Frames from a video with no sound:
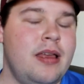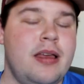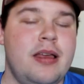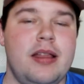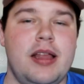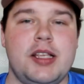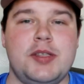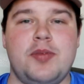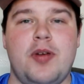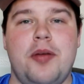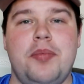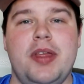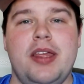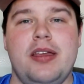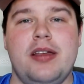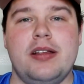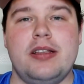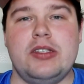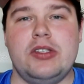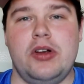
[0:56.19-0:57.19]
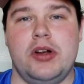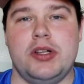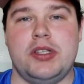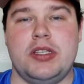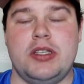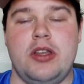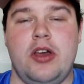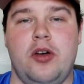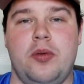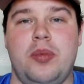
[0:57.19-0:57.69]
that's probably a good start
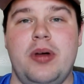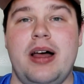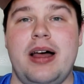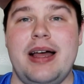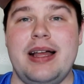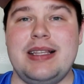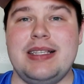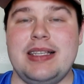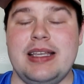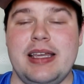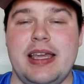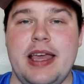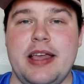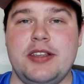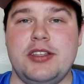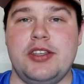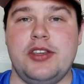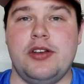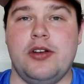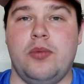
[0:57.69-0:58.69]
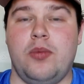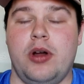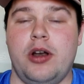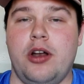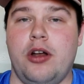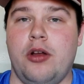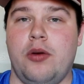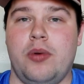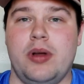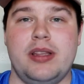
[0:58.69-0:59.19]
to know. But in case you're
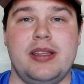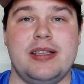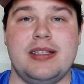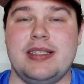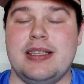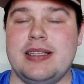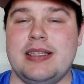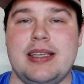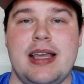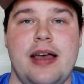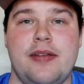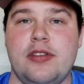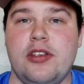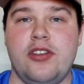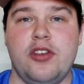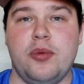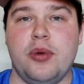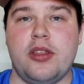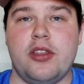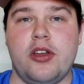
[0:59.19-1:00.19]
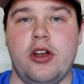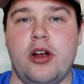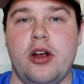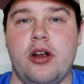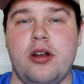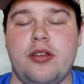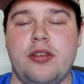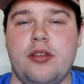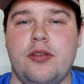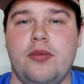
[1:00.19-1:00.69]
wondering what does this have to do with
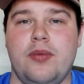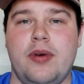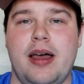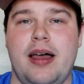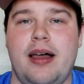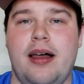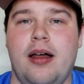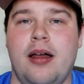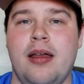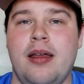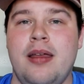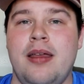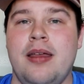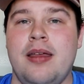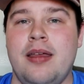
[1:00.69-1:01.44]
Girth, well,